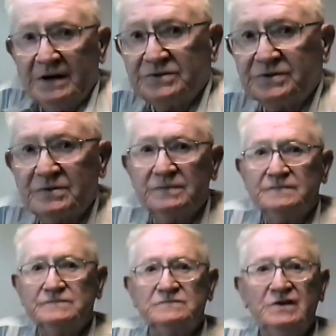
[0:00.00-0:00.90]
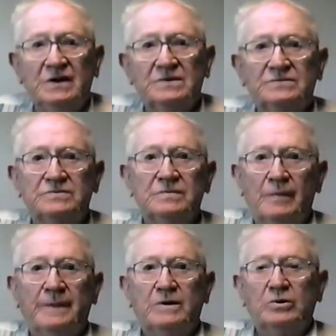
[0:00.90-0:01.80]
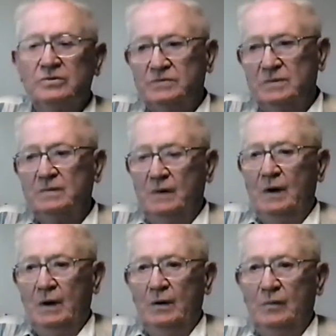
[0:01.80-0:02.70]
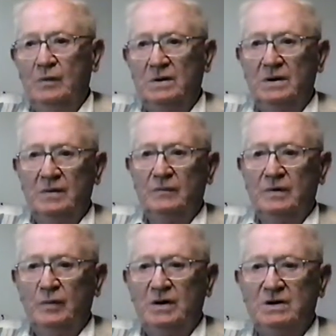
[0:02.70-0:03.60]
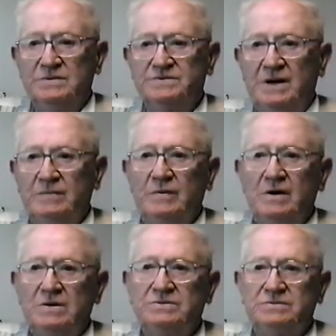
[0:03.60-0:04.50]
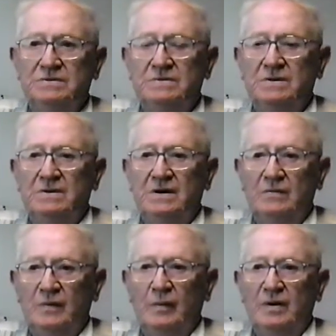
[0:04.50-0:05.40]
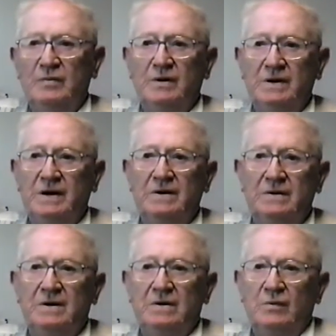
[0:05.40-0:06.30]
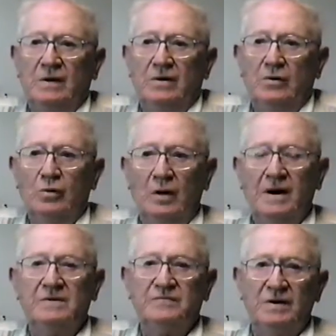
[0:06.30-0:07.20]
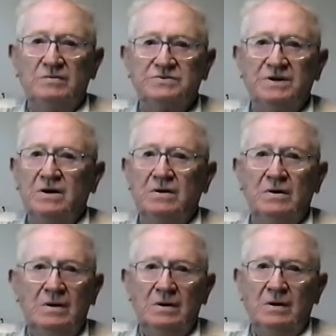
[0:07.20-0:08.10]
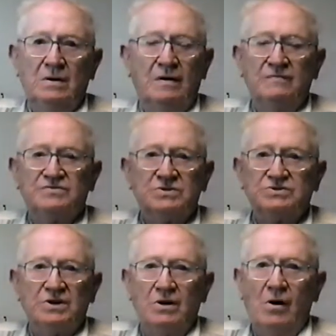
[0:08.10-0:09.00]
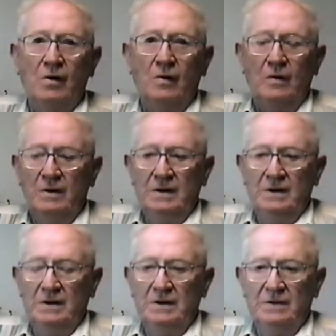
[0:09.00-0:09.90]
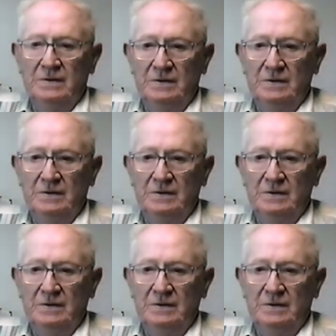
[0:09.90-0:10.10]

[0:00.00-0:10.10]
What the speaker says: Yes, yes. Because when we were in St. Mary's, and then when we went down there, well, the whole outfit was there, officers and all. And